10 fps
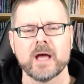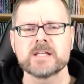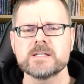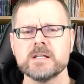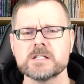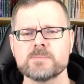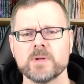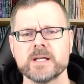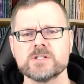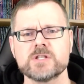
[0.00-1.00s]
as it
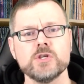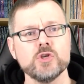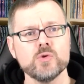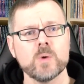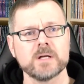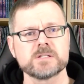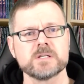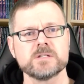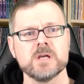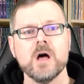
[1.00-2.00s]
explains the
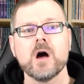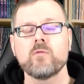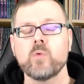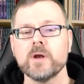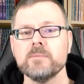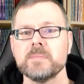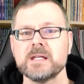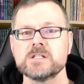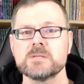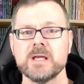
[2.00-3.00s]
nuances of what it
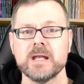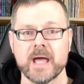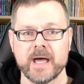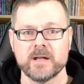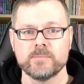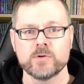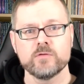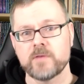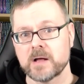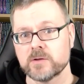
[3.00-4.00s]
means to be an adept
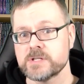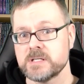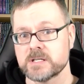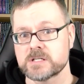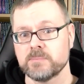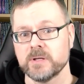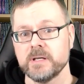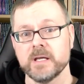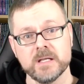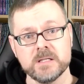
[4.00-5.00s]
who follows a
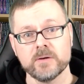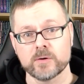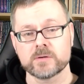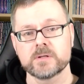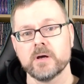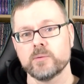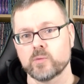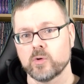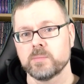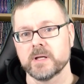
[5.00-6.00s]
discipline in the
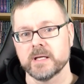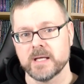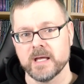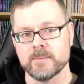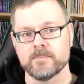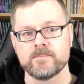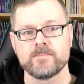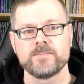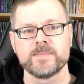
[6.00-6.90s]
Earthdawn role-playing game.